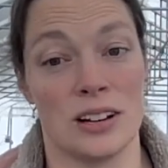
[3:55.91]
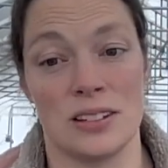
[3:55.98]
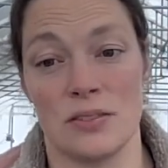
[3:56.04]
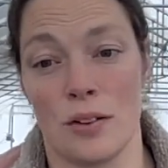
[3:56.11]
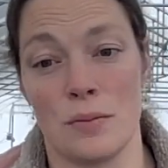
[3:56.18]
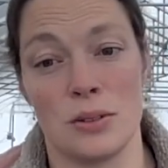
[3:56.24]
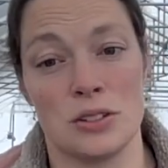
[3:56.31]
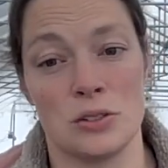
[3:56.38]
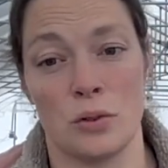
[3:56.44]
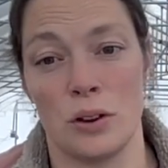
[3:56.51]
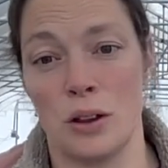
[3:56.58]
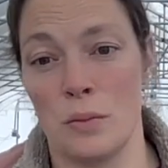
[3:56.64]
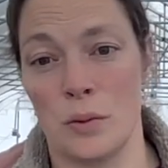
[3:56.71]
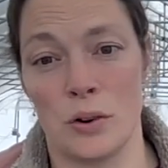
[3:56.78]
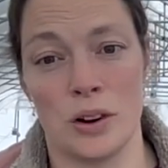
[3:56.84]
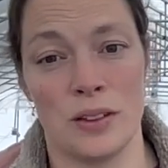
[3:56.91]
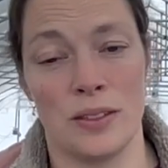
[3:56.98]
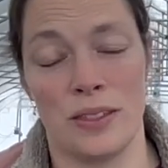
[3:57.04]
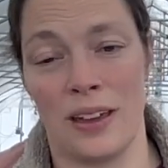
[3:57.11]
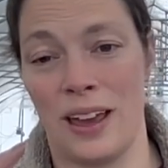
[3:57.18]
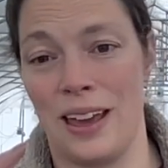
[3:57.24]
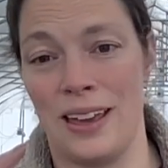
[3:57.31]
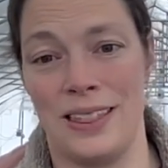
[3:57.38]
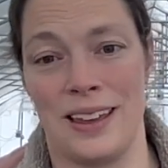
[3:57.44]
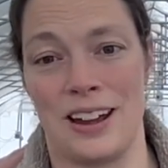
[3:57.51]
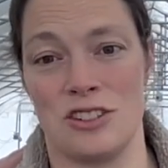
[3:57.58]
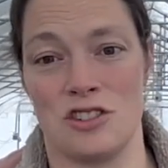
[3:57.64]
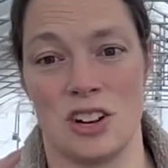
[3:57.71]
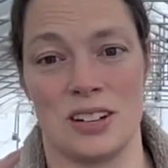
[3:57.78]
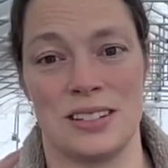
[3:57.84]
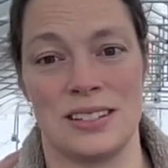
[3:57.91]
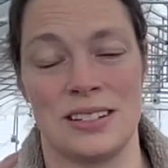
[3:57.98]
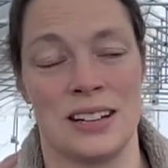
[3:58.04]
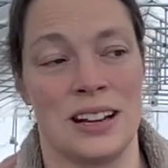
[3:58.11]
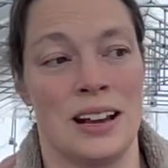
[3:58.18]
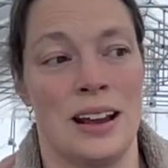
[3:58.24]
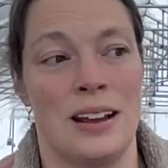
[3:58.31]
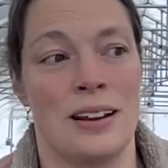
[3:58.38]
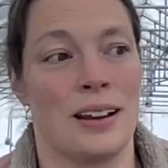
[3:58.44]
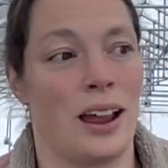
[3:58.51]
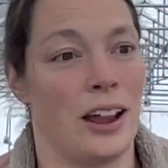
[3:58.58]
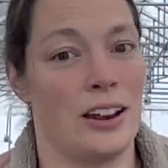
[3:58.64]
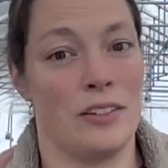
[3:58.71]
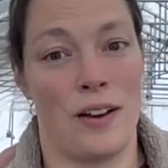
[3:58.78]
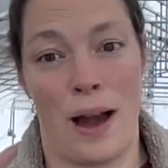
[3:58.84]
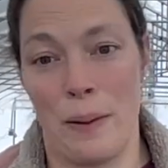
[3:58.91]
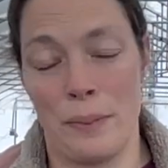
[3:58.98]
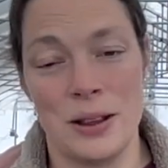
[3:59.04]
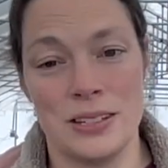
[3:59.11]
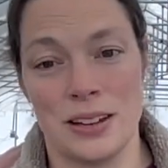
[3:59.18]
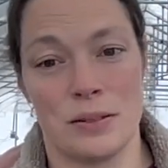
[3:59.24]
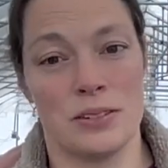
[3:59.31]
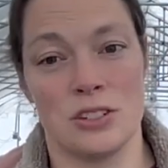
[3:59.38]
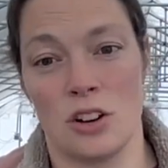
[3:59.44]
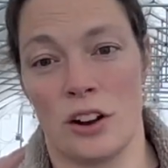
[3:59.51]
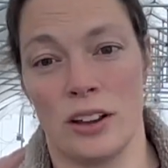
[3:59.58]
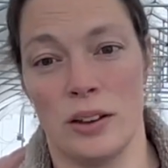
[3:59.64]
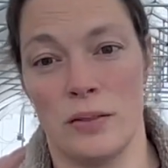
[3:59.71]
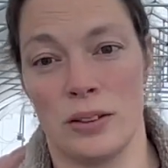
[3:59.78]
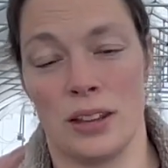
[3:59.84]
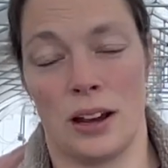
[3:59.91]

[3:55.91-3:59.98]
it's from a soil-borne thing that just kind of happens. I was talking with a